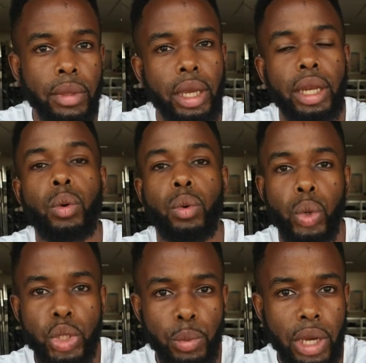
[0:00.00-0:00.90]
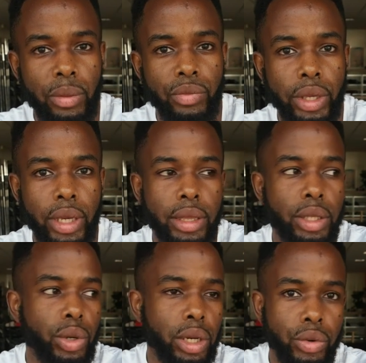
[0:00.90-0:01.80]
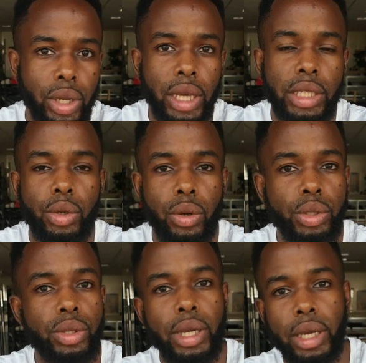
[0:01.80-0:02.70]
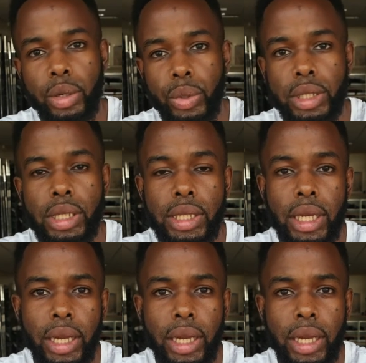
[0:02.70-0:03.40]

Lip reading: And now once you become vegan, then you kind of realize also the other reasons here.